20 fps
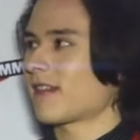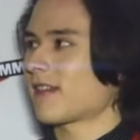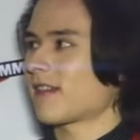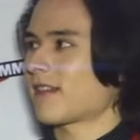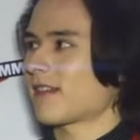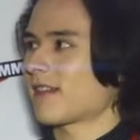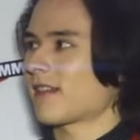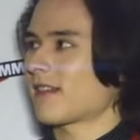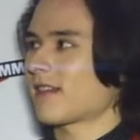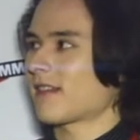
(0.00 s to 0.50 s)

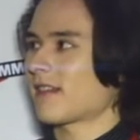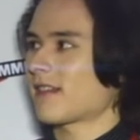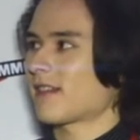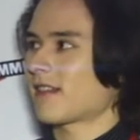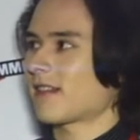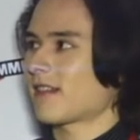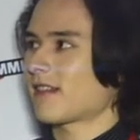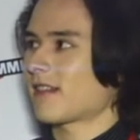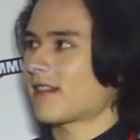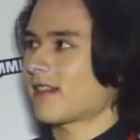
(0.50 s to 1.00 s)

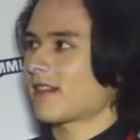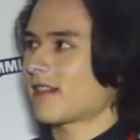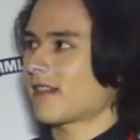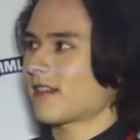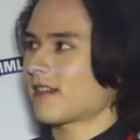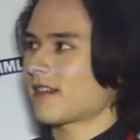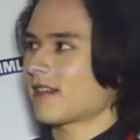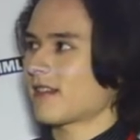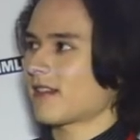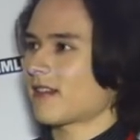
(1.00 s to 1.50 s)

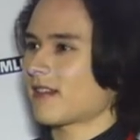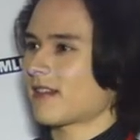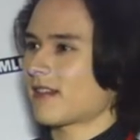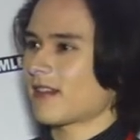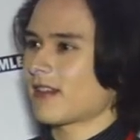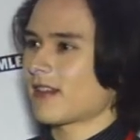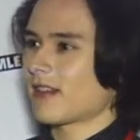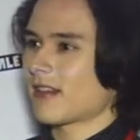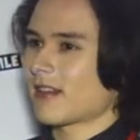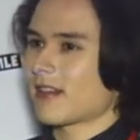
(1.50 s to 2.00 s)

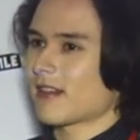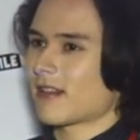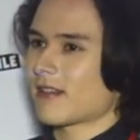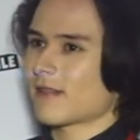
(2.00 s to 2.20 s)
(silent)